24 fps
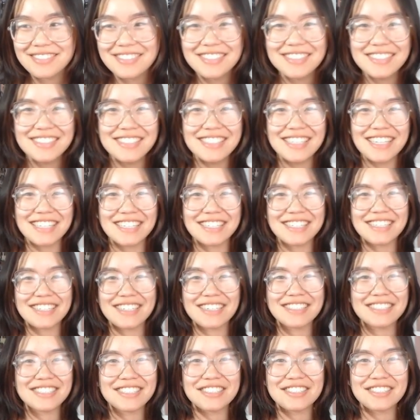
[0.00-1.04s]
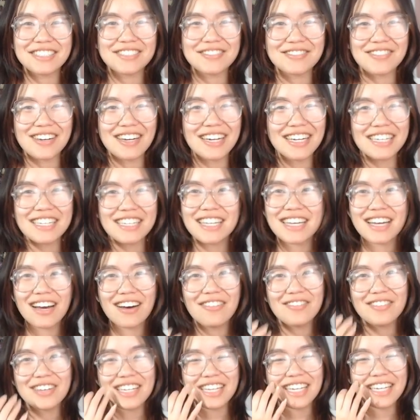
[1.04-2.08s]
like on stream, right? Like I'll
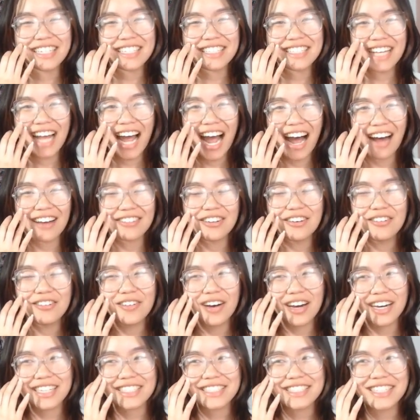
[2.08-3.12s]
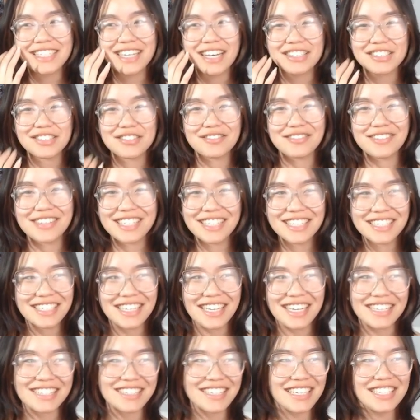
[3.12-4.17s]
be like, yeah, don't fucking say that to me.
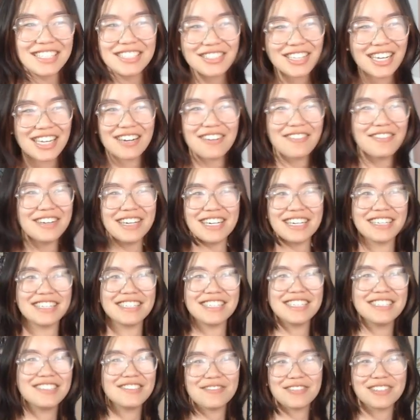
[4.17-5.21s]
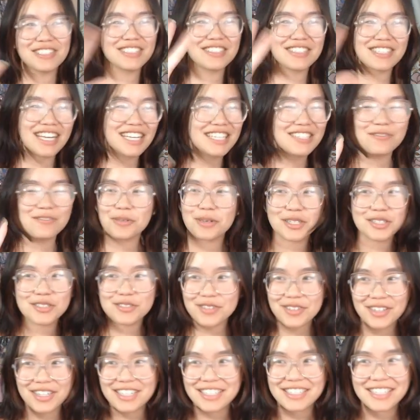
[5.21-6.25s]
Like that's kind of weird. That's weird as
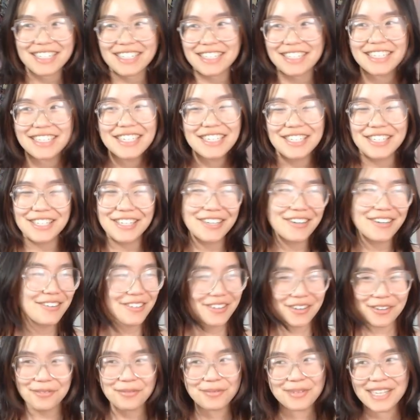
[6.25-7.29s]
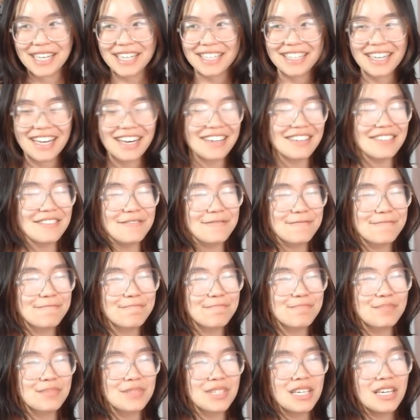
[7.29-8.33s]
fuck. Like you don't know me like that.
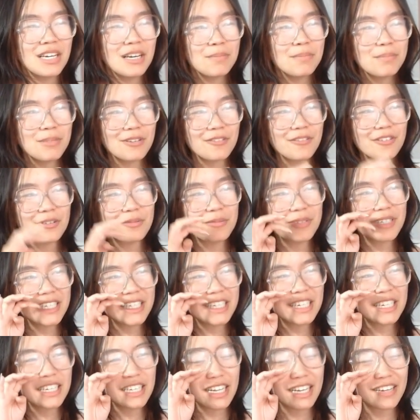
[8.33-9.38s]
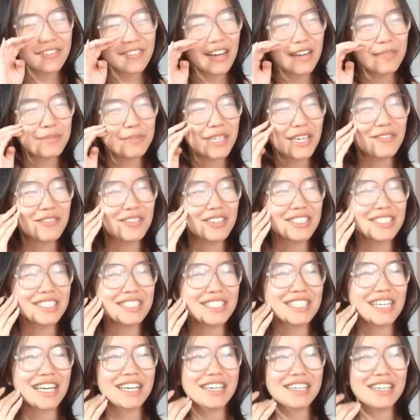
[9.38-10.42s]
But for me, like fan behavior is
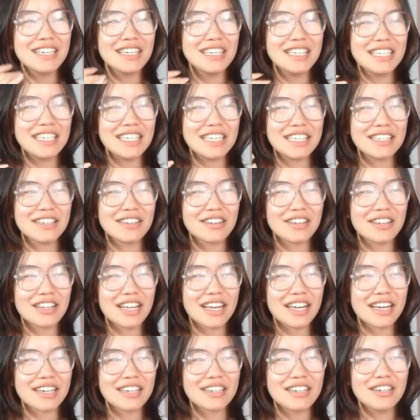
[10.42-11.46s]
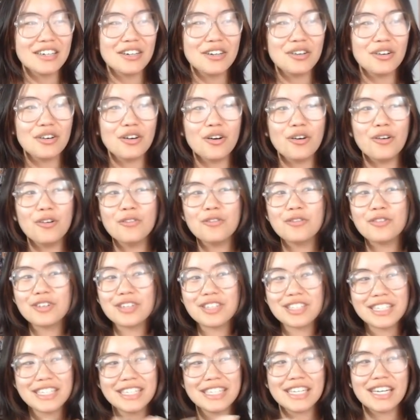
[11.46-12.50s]
like either like
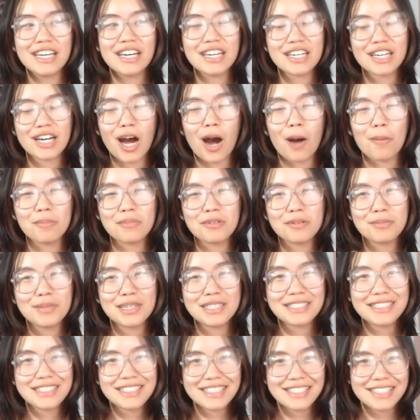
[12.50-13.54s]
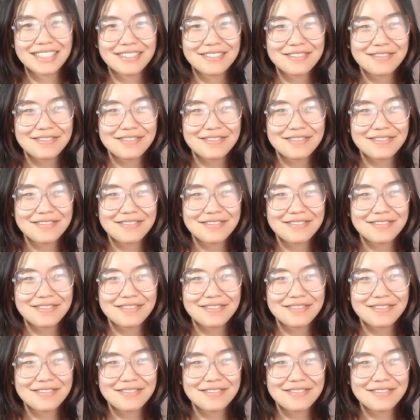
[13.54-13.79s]
overly complimenting